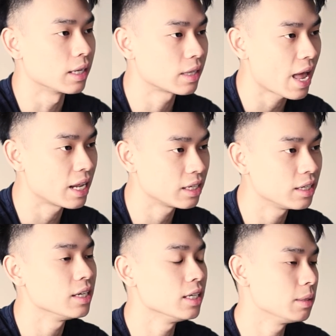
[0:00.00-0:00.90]
Their 10
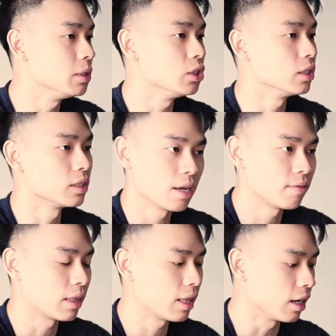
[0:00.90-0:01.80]
key speeches, they have
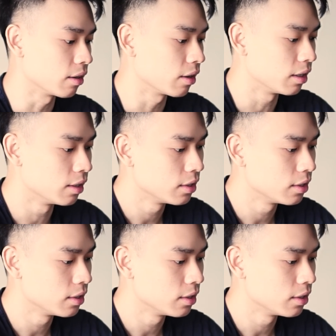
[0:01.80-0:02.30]
that thing, right?